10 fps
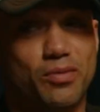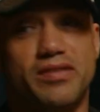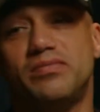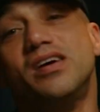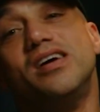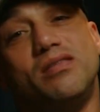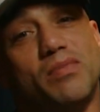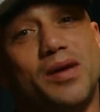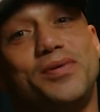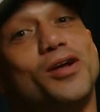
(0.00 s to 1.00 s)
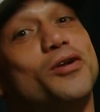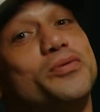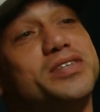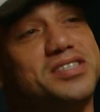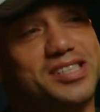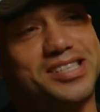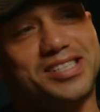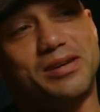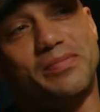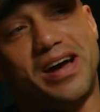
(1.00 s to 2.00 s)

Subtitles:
We've maybe alluded to some